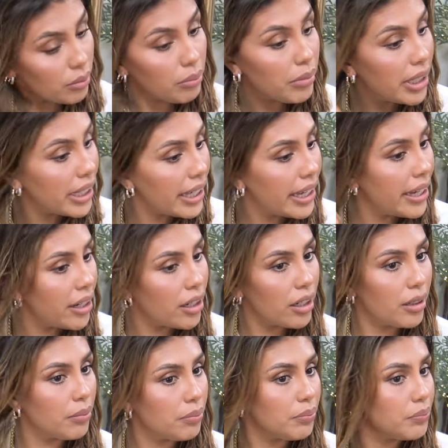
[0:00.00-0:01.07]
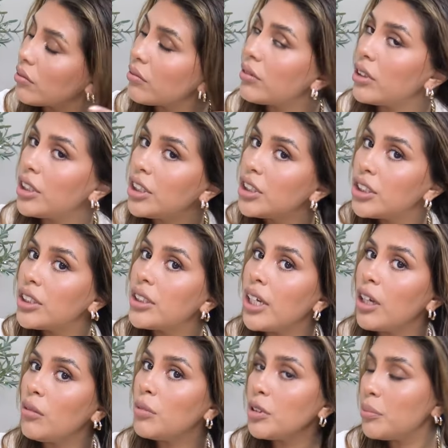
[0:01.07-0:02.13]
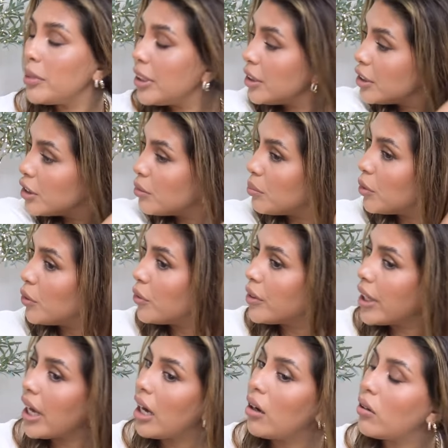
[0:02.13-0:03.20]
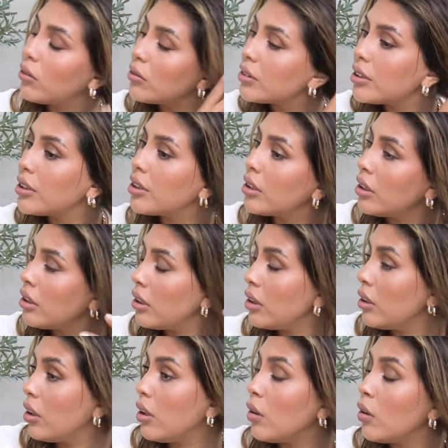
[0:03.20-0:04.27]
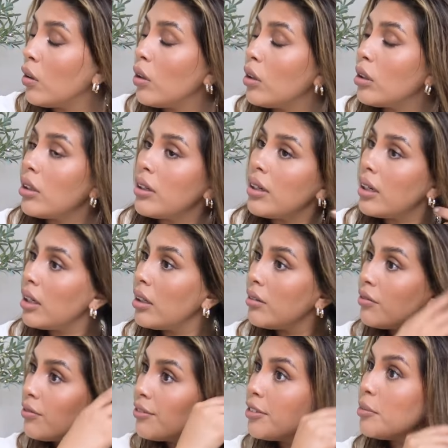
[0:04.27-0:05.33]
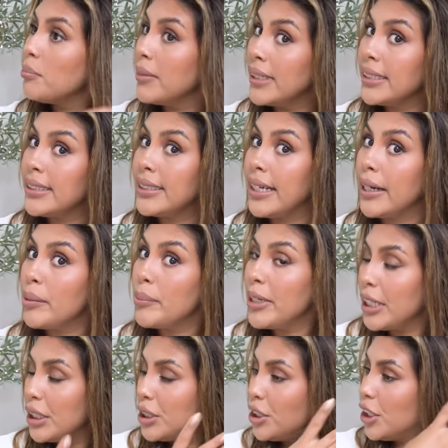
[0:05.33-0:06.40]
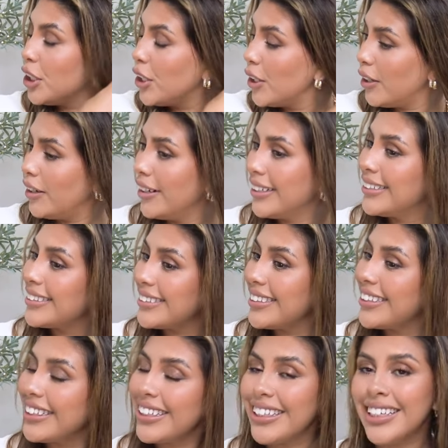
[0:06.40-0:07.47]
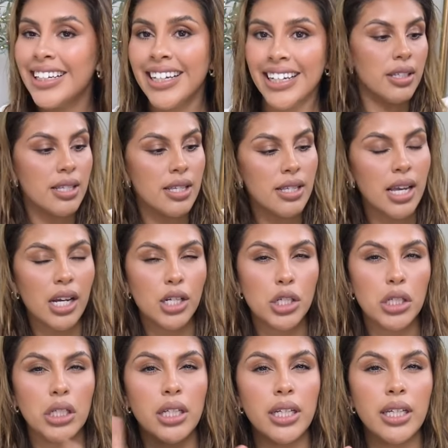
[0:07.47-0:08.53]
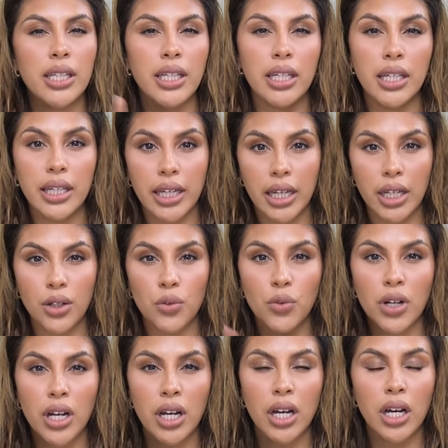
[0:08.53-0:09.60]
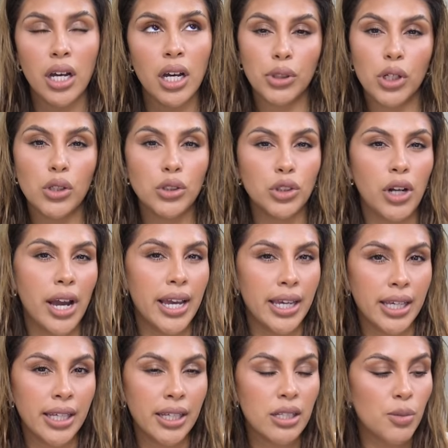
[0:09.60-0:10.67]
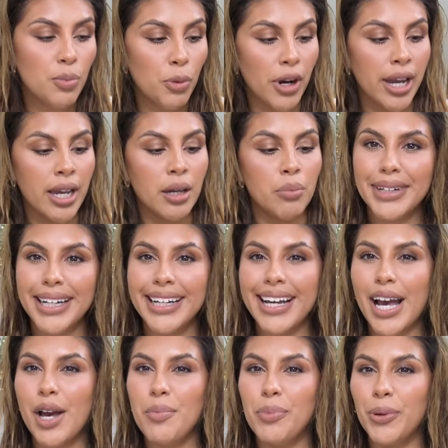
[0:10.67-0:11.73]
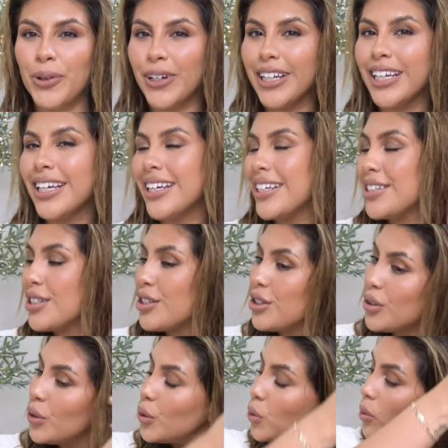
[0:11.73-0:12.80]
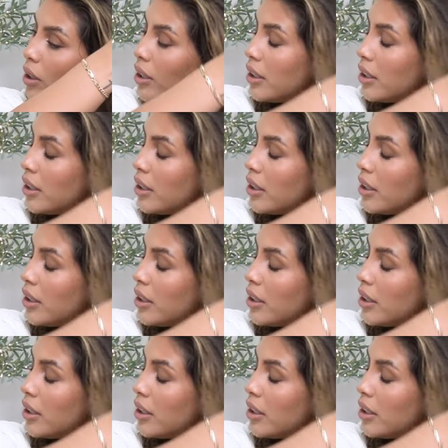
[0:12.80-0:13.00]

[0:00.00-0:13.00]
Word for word: my hair. Really just helps me smooth out all of my damage, honestly. This is actually the Kenra Blow Dry Heat Spray, but I poured it into